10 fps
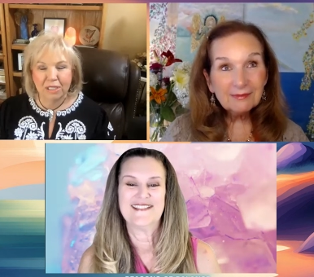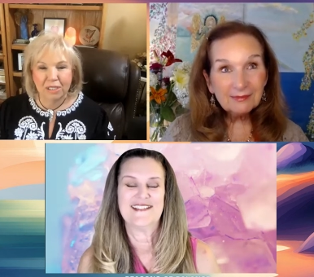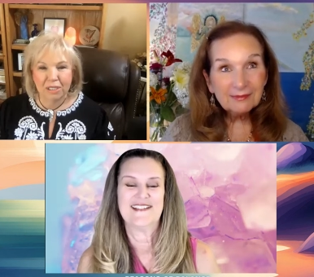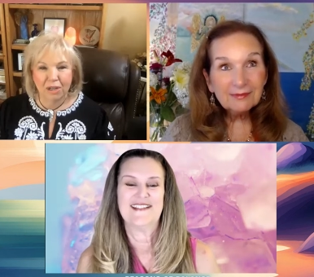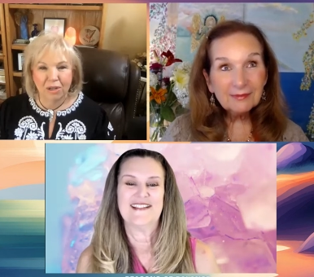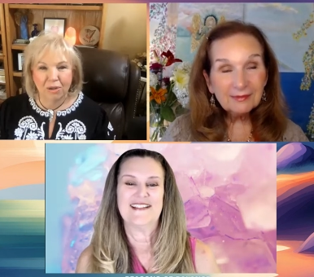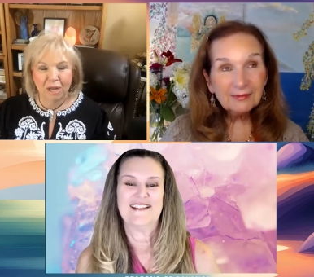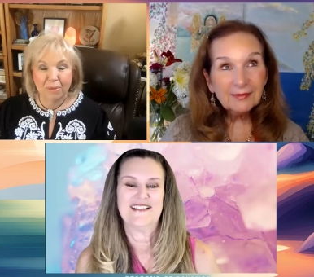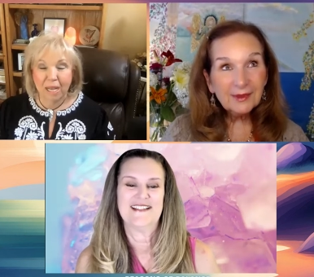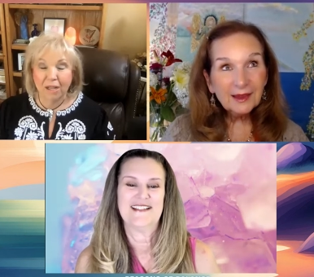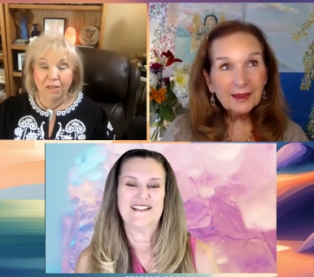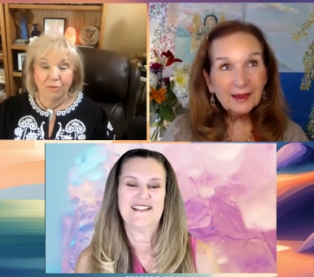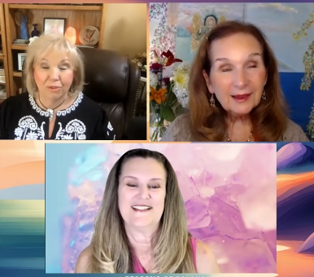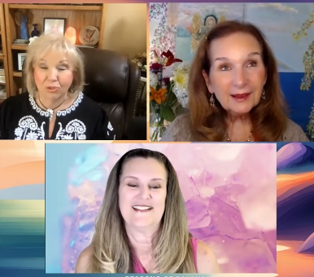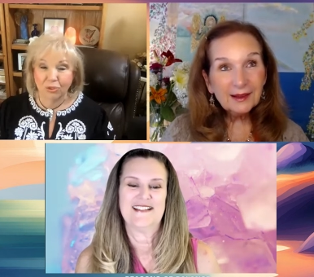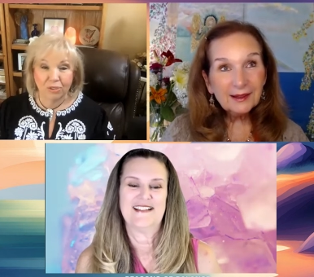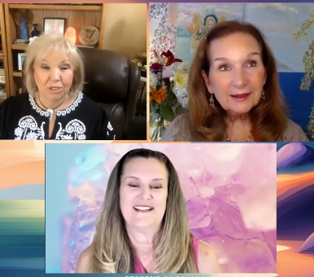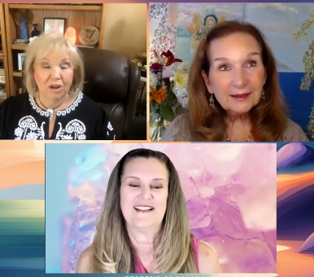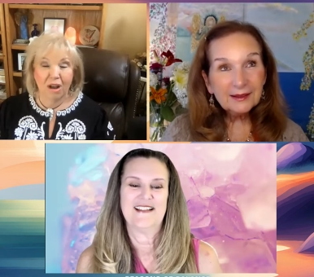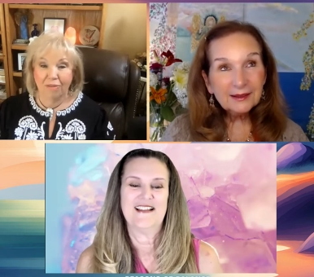Speaker 1: is so. I mean, I could have
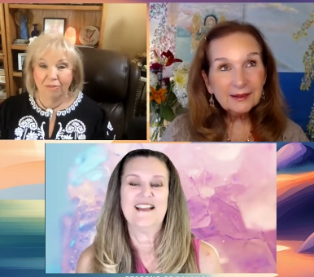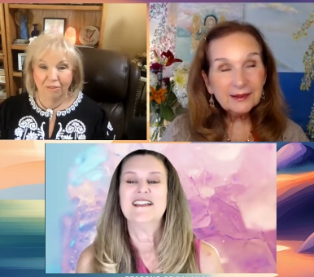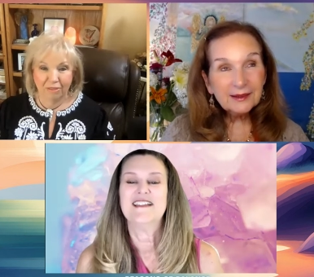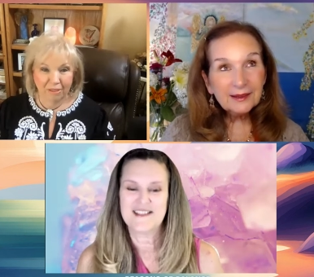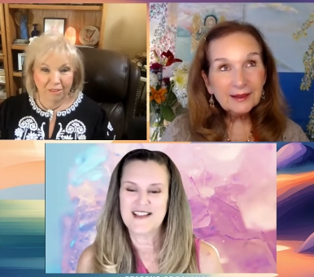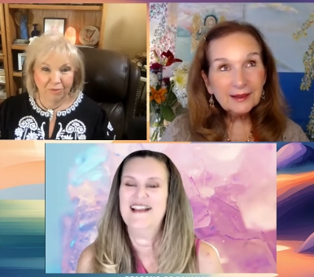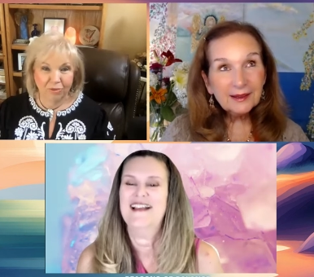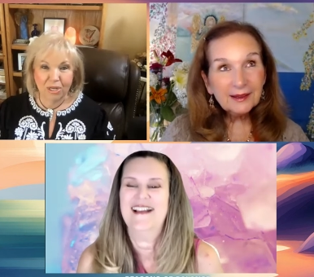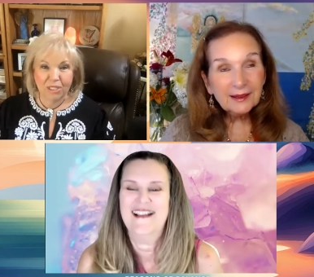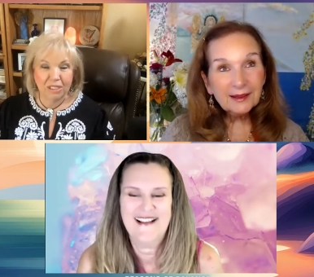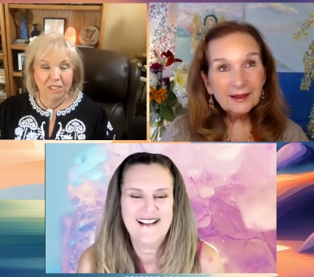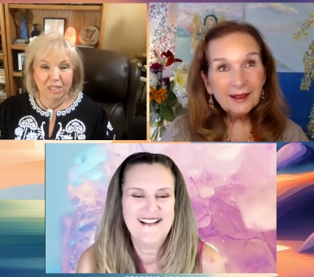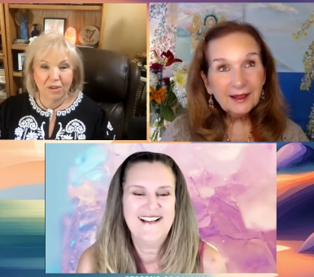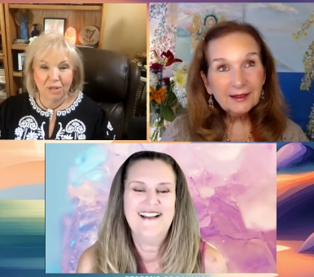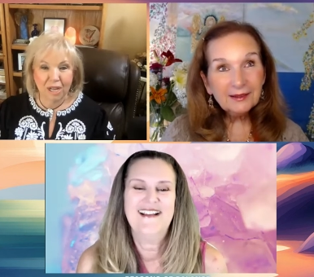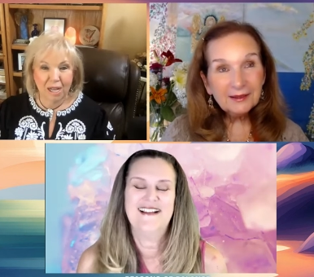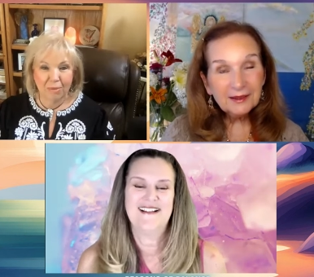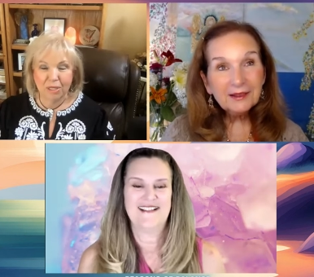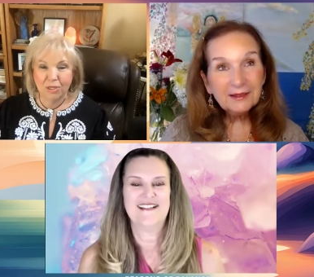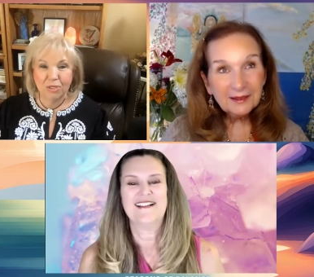drifted off. Yes, your voice is so
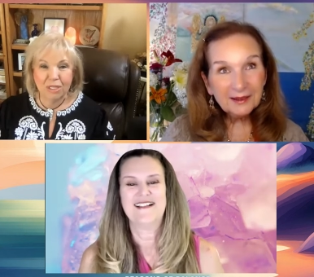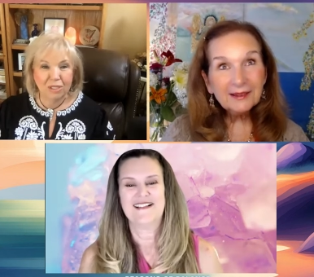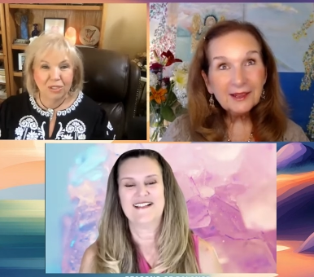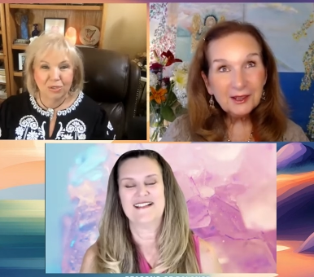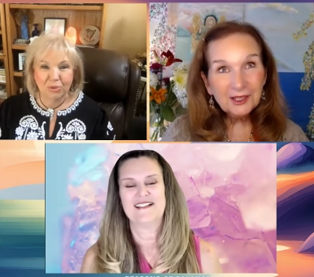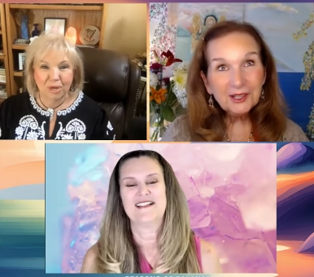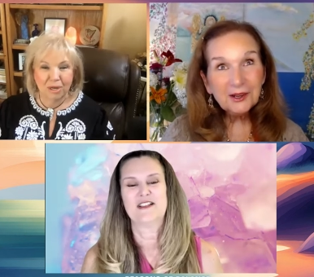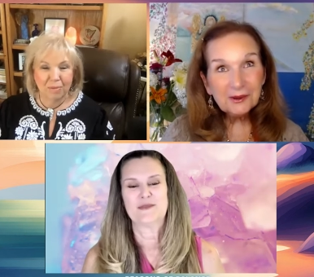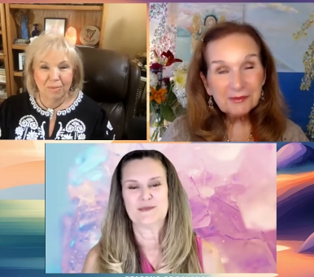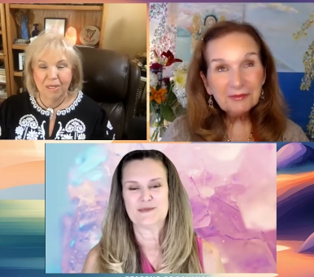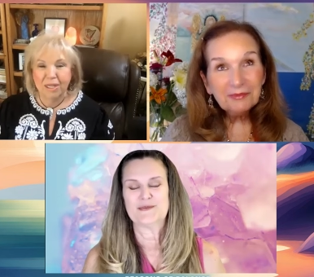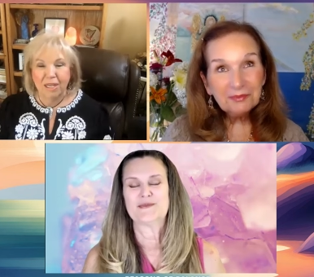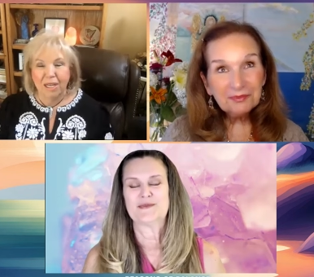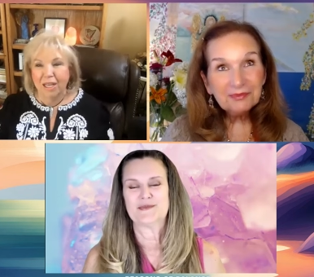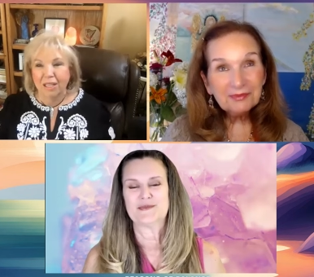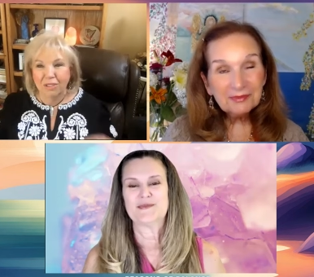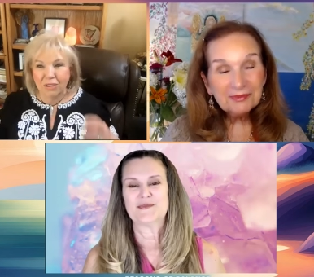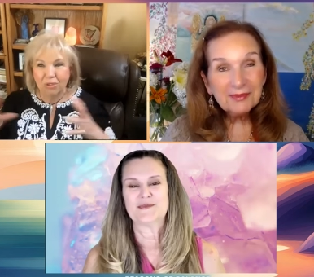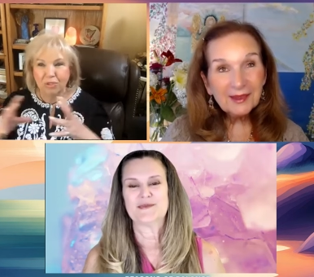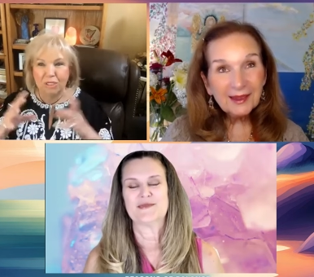calming. You need to yeah. um,
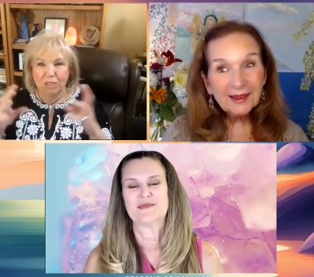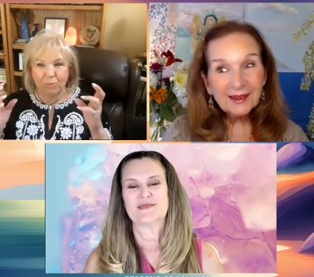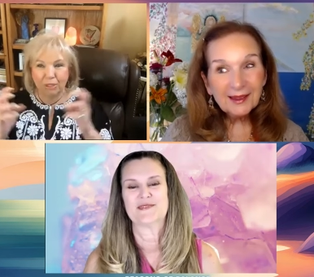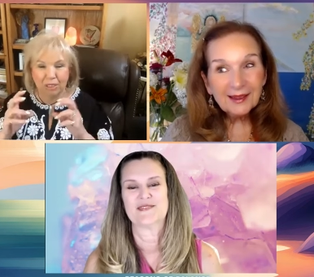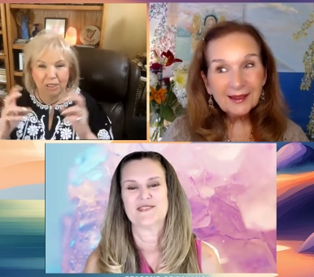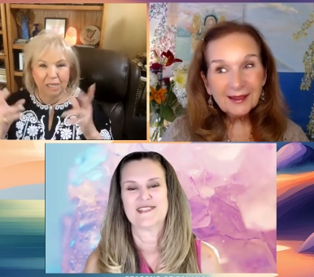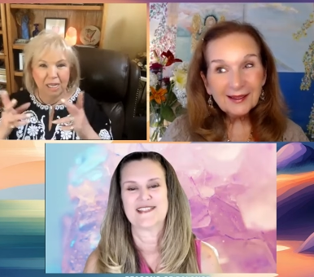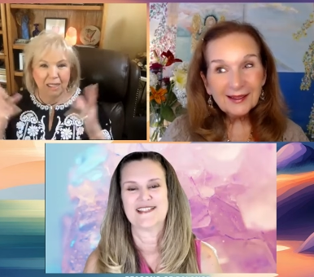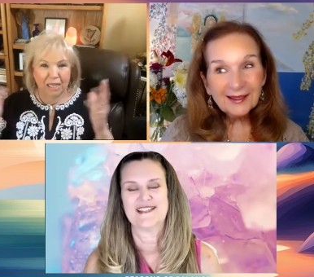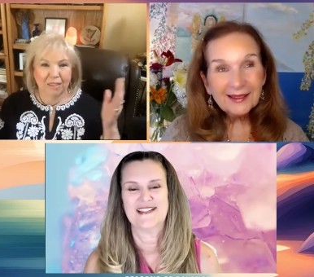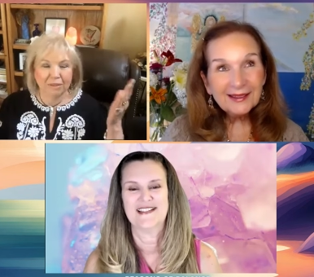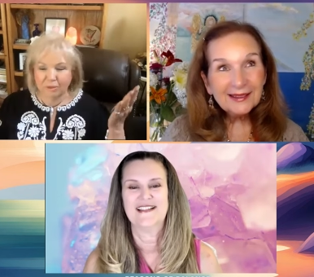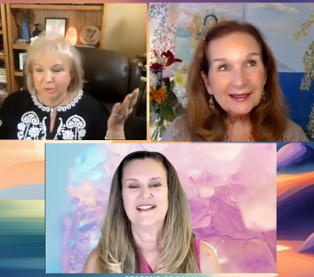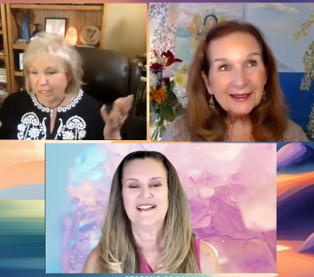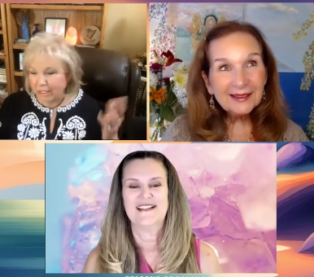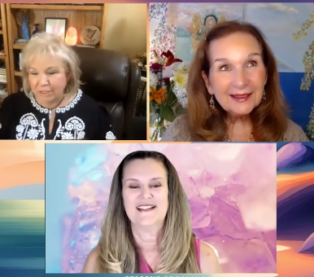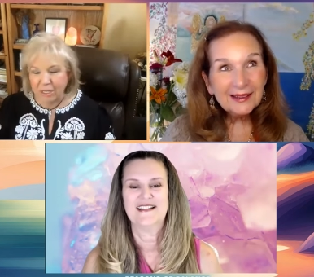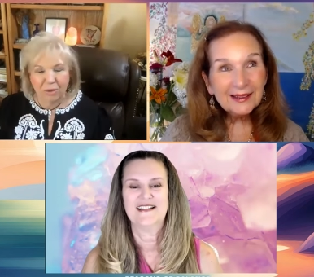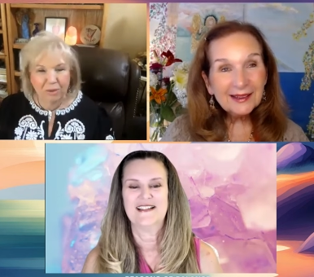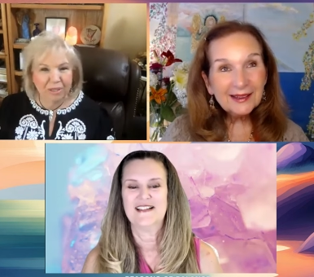you need to put this on. I don't
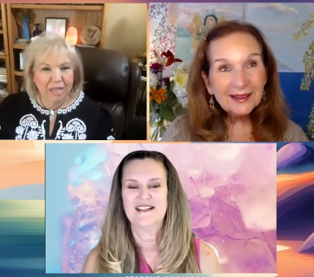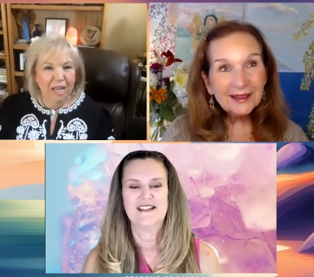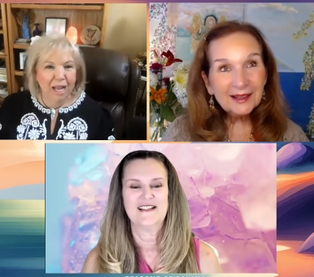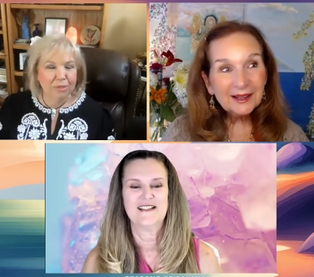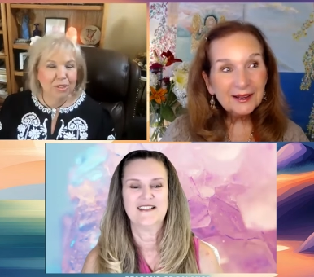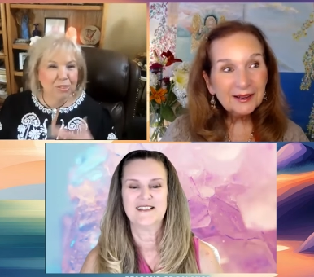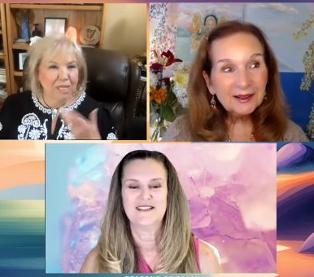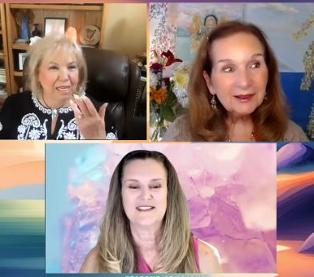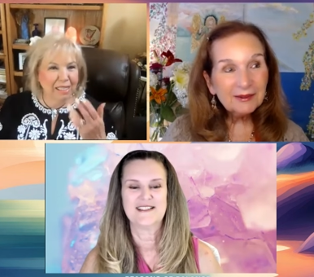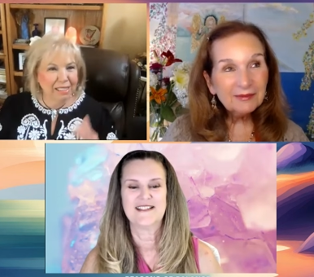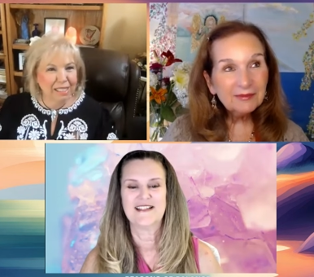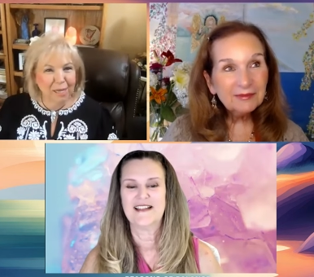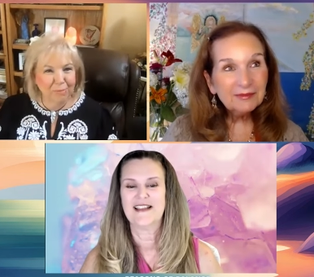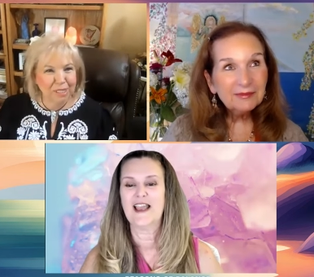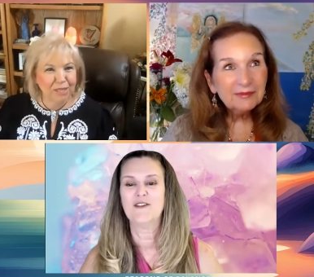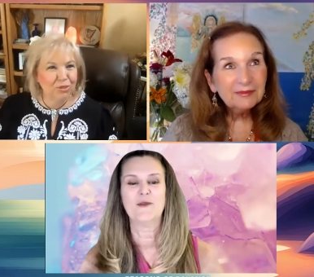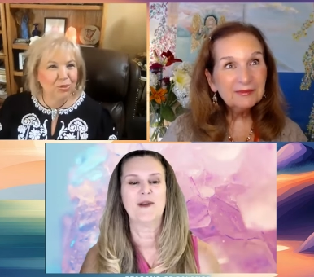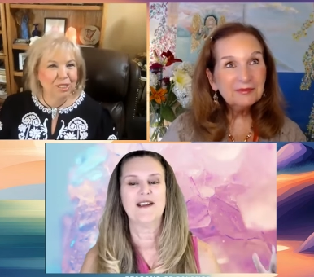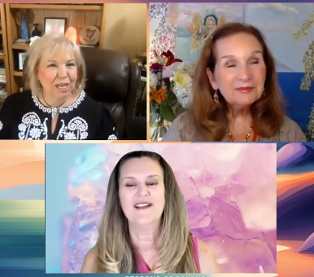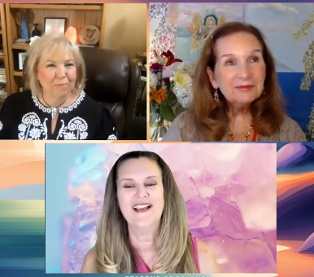know I'm so dated. Tapes
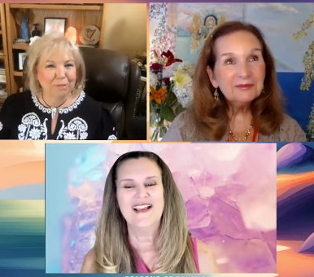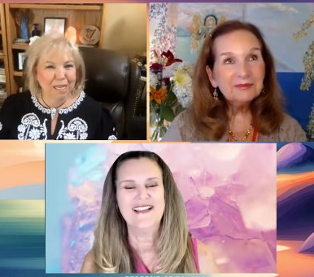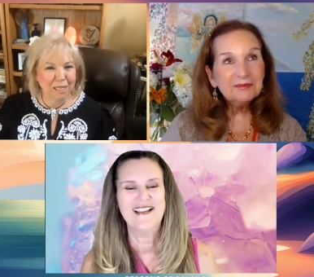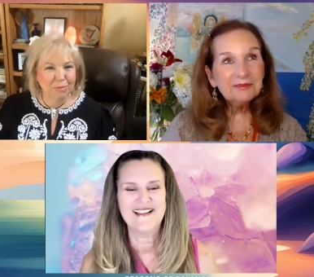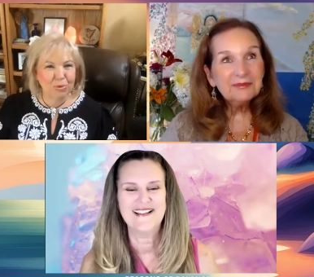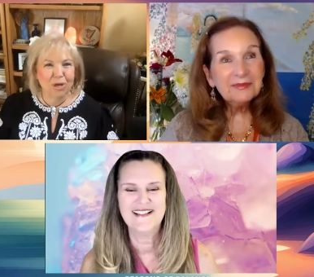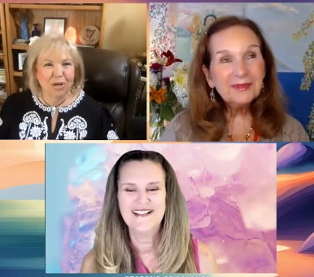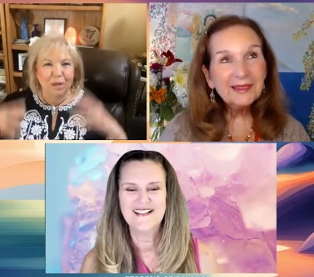everywhere anymore.